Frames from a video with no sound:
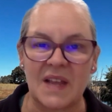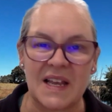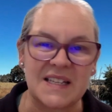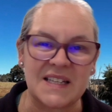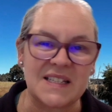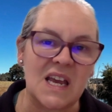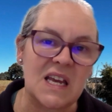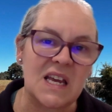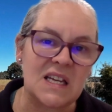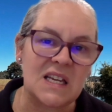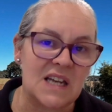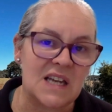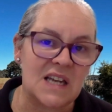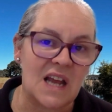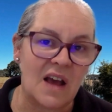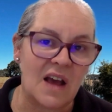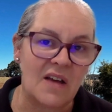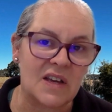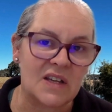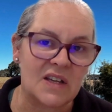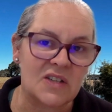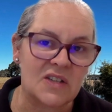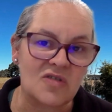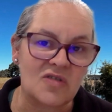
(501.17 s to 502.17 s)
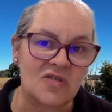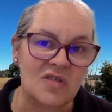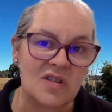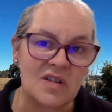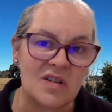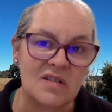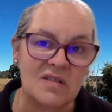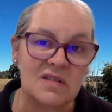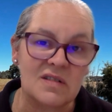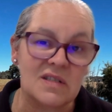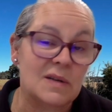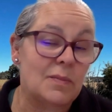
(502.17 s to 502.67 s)
It's handy to have
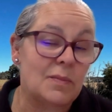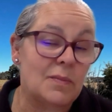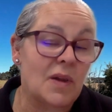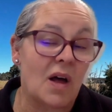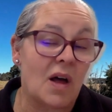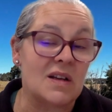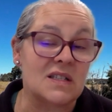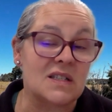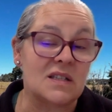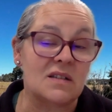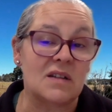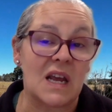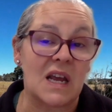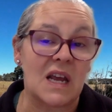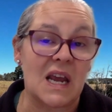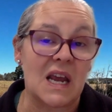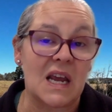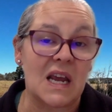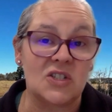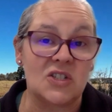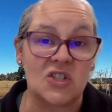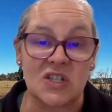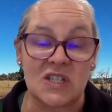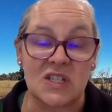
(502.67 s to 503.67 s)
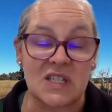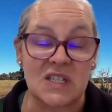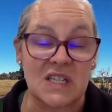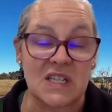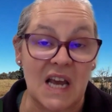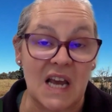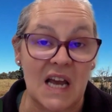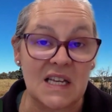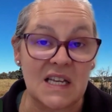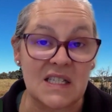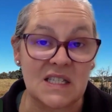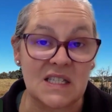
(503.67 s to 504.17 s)
extra supplies on hand just in
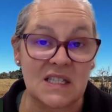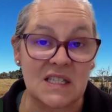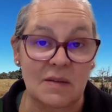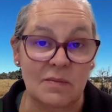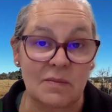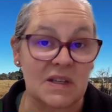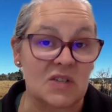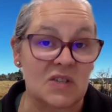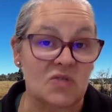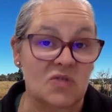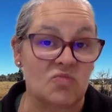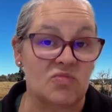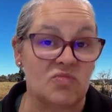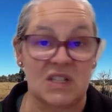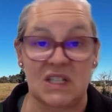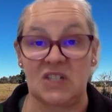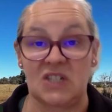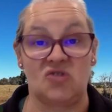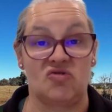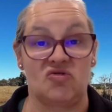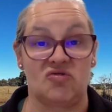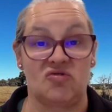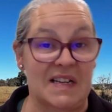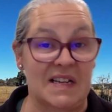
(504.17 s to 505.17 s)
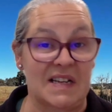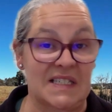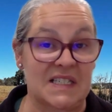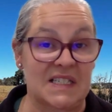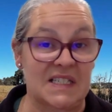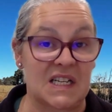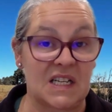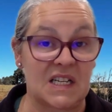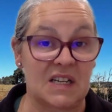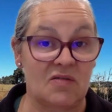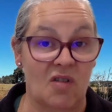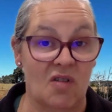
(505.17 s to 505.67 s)
case something's really
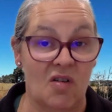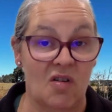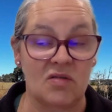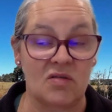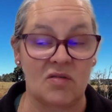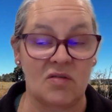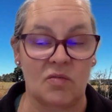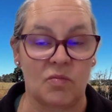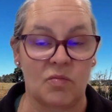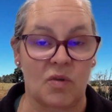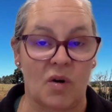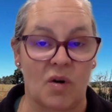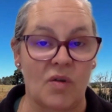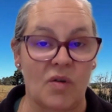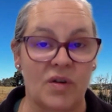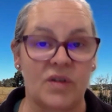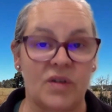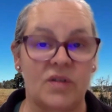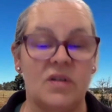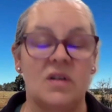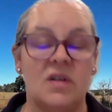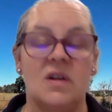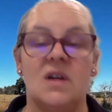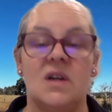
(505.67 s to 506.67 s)
drastically wrong or broken.